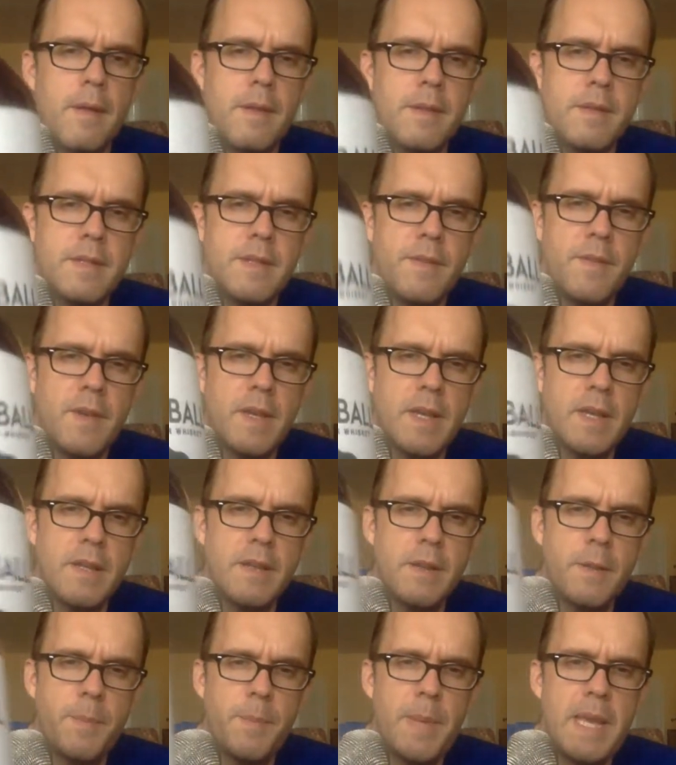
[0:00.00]
See if I can get in
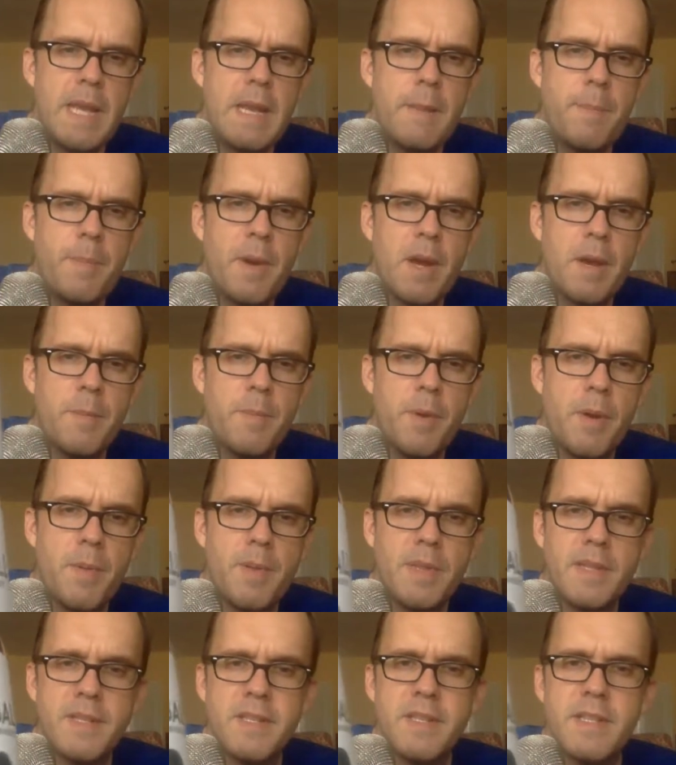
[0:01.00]
there. Peanut butter
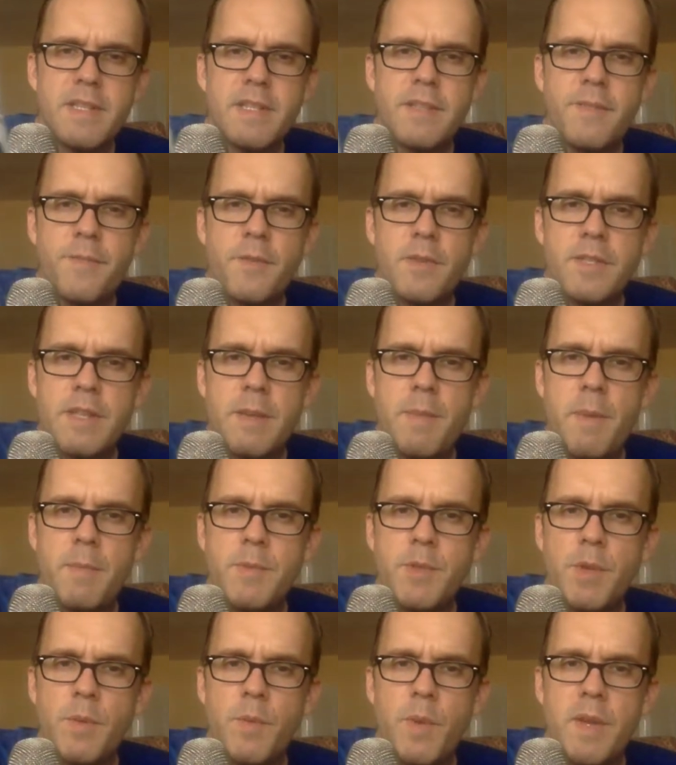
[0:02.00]
bourbon. Listen, this is the first time I'm
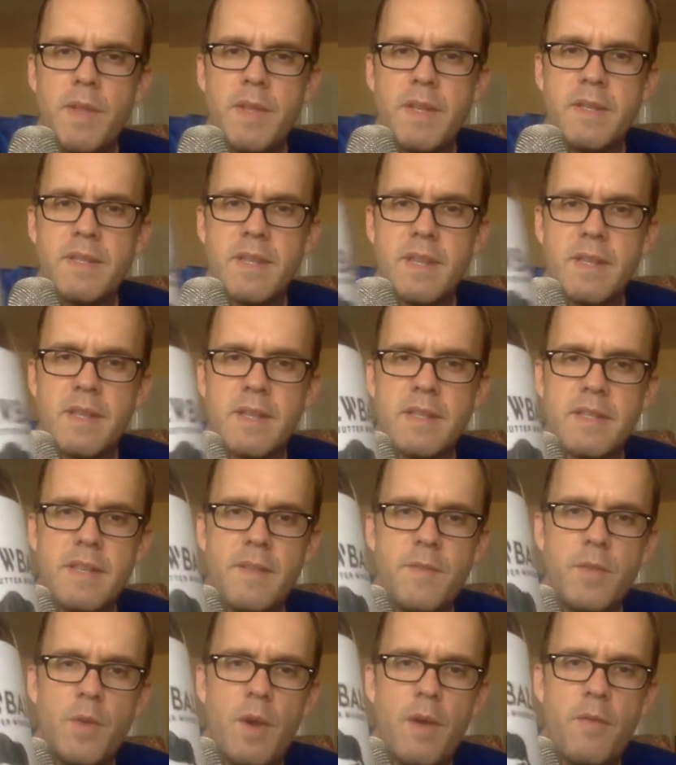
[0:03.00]
doing one of these like this,
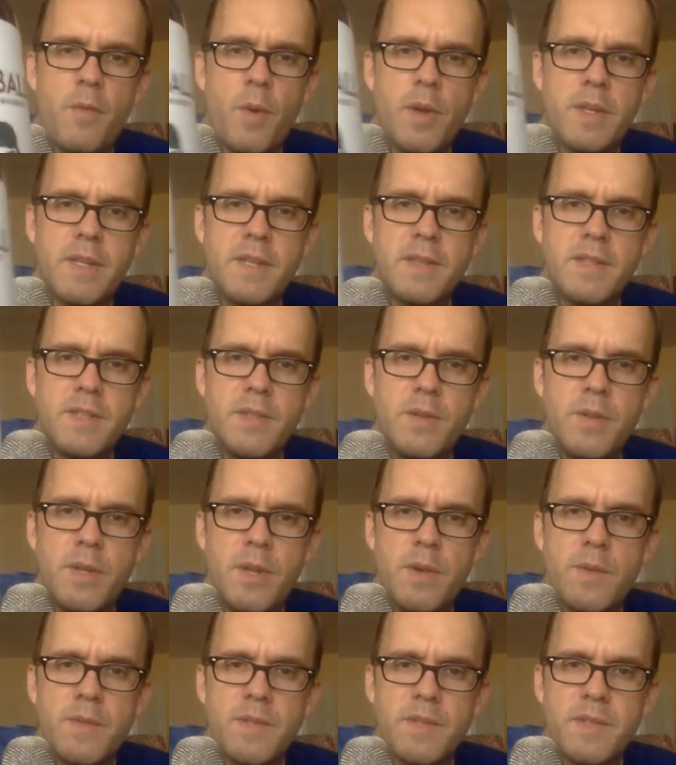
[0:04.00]
even though I've worked in
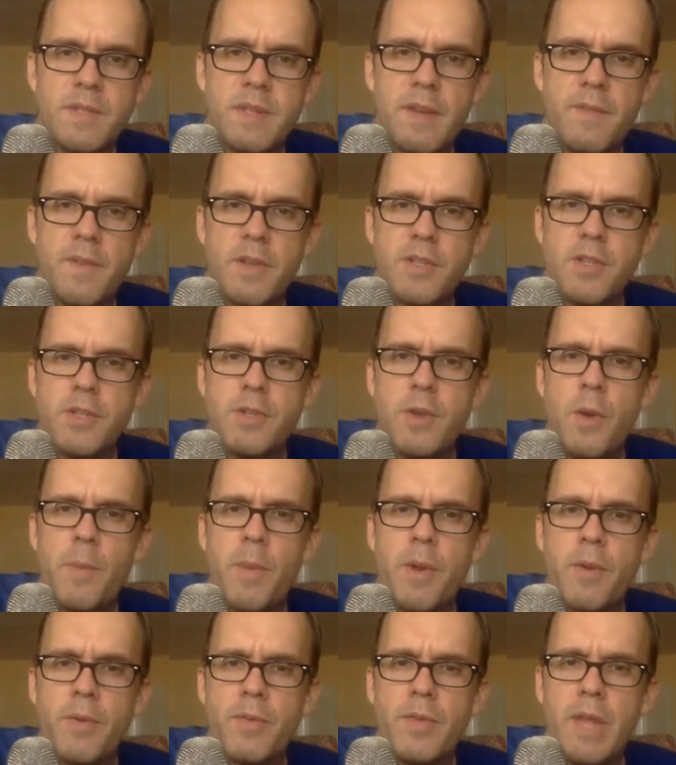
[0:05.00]
studios and stuff. I should know
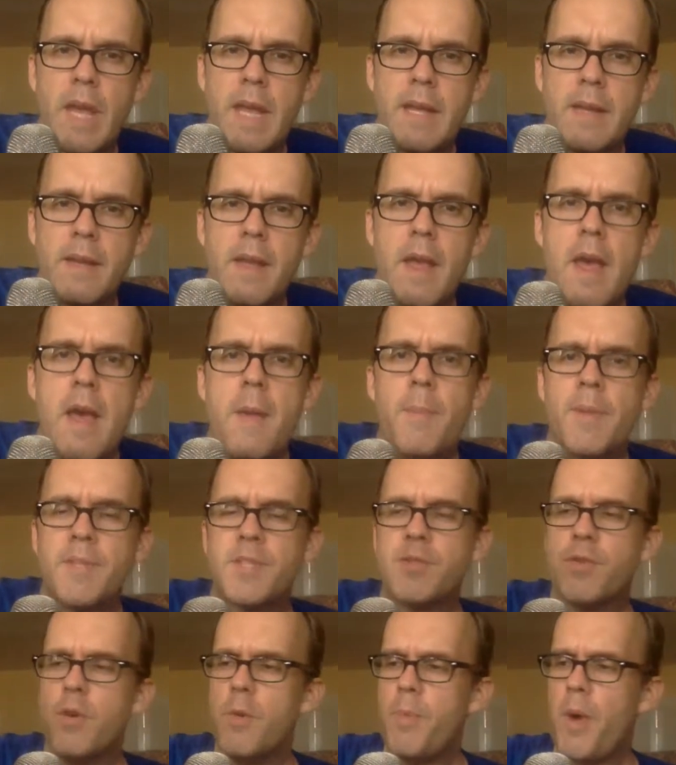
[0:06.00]
better on lighting. But
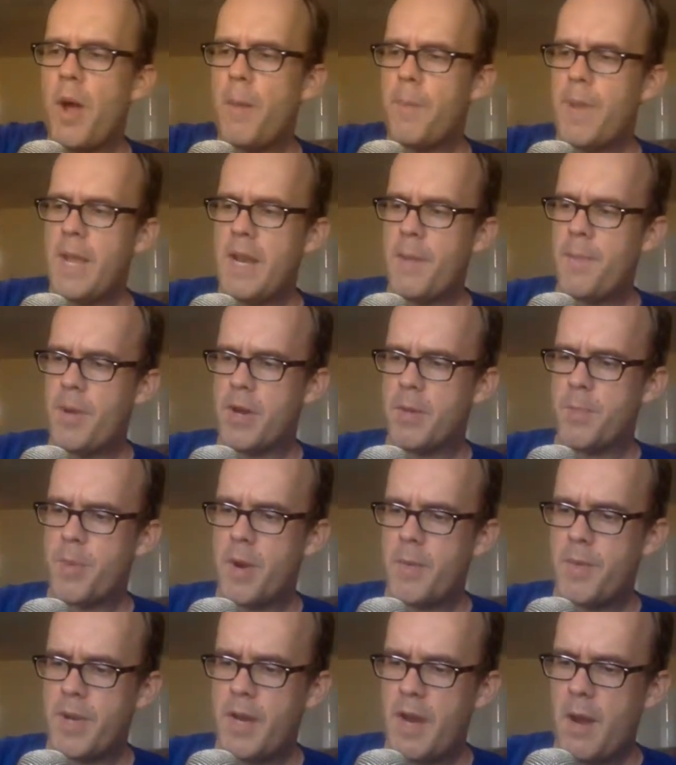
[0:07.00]
Skrewball peanut butter
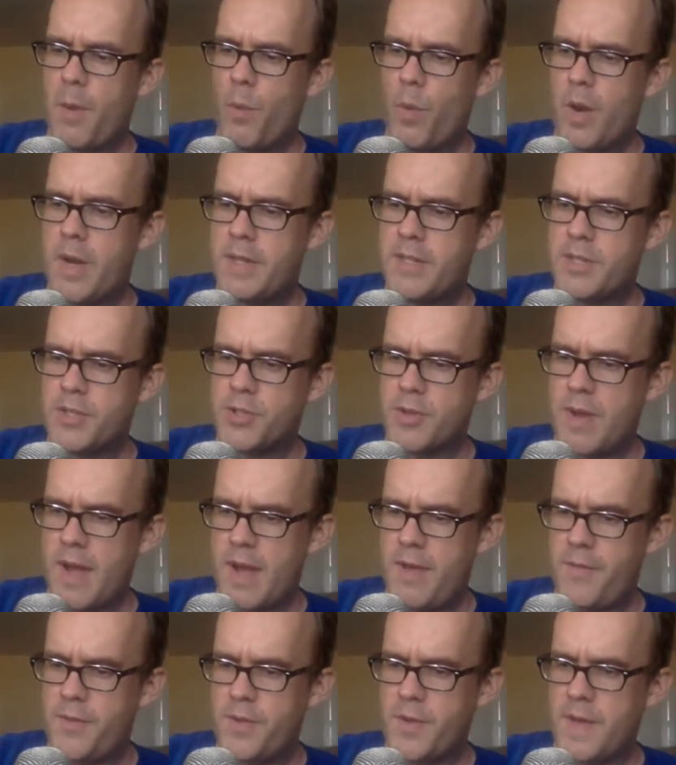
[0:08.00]
bourbon, and I wanted to try
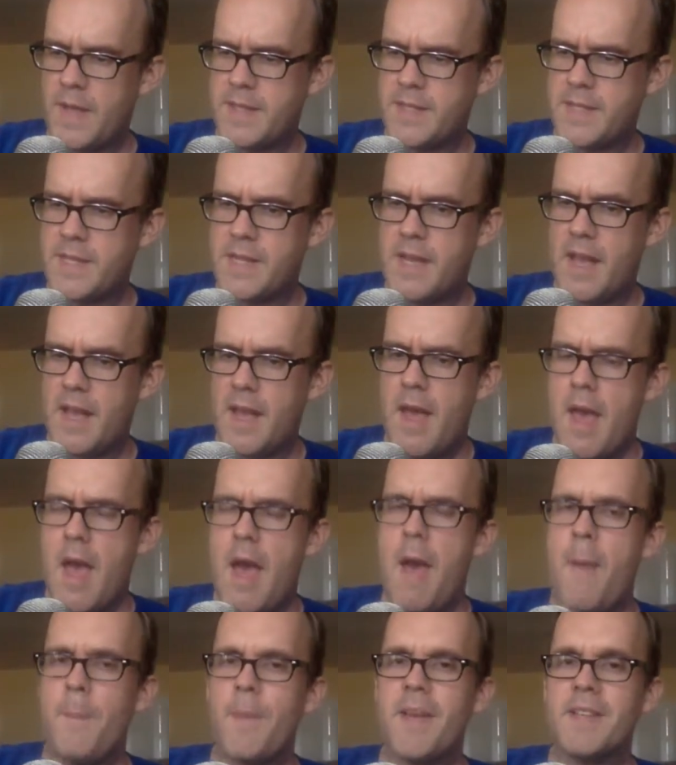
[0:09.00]
it for you guys today
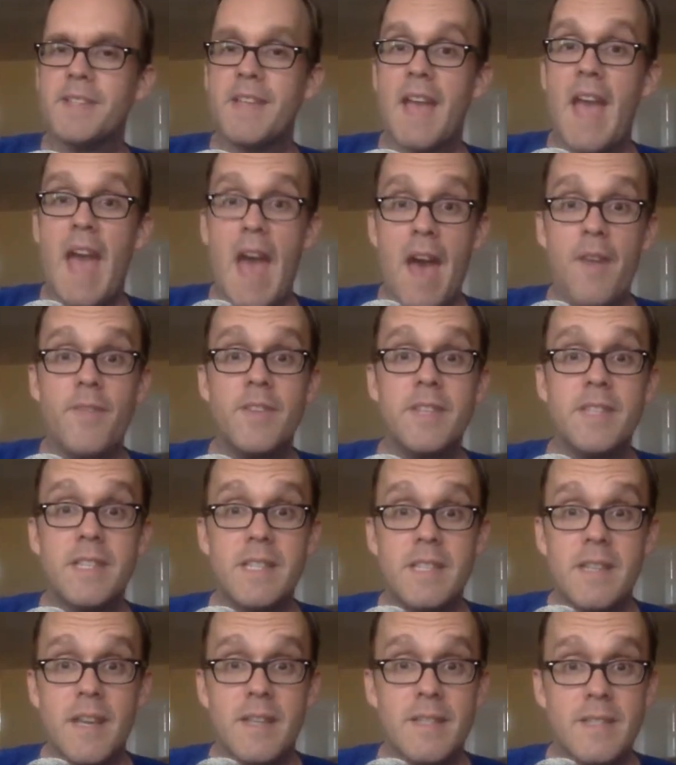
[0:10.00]
because I have a
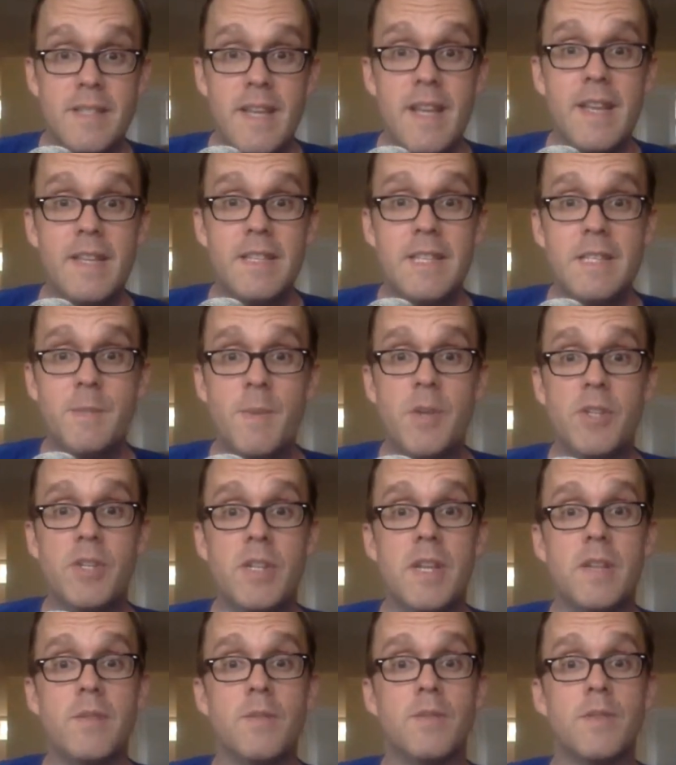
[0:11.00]
sneaky suspicion
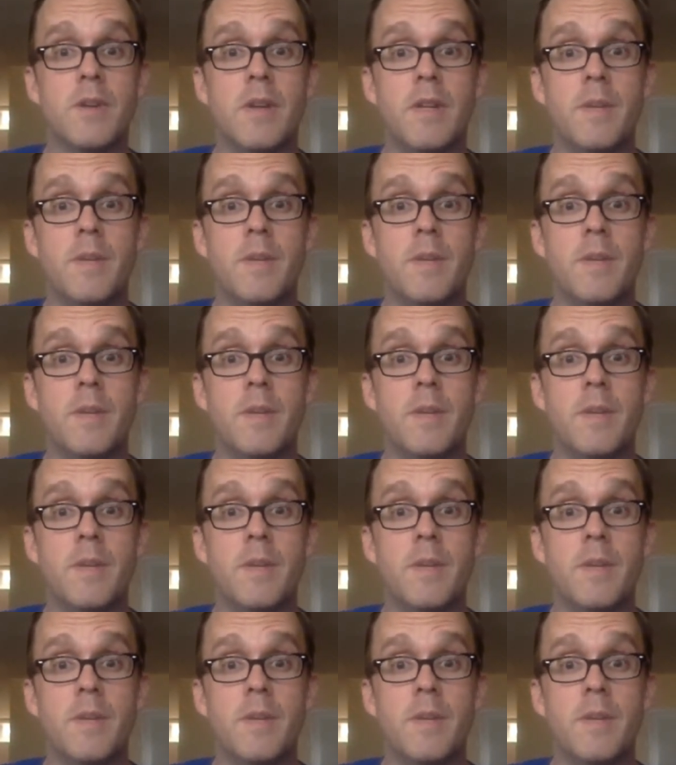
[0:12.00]
either it's going